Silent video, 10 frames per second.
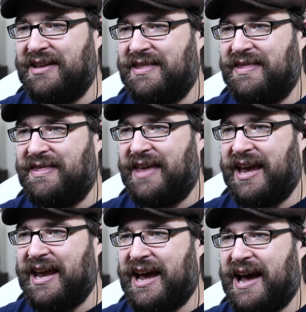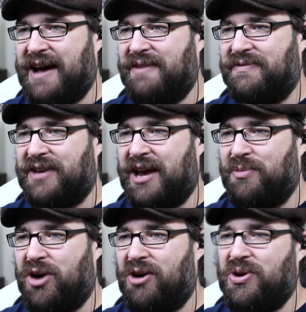they have
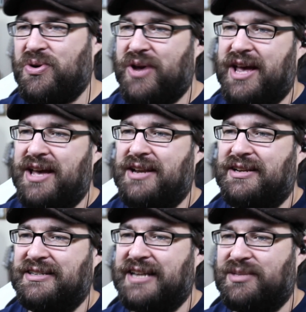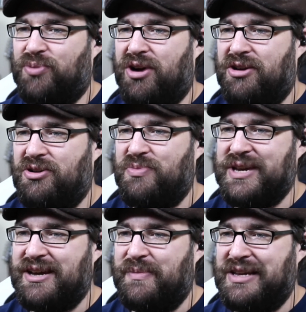Kanemaru and Desperado
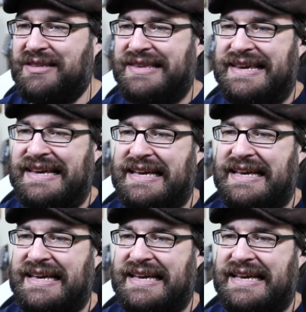becoming the